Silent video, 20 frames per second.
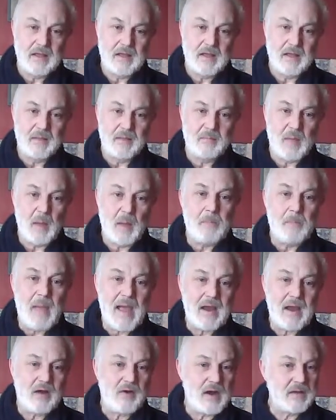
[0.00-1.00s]
a
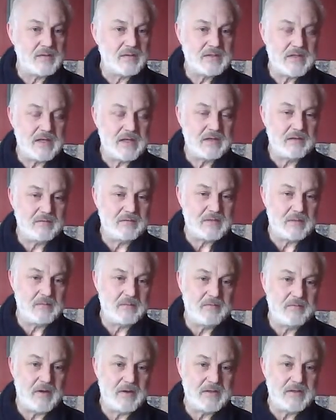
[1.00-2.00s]
background setting of
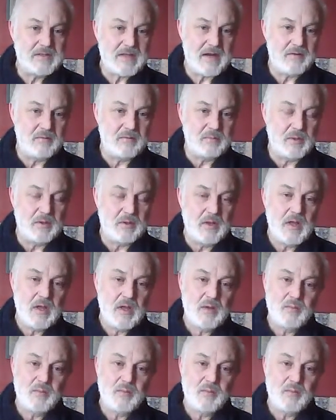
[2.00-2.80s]
something very terrible,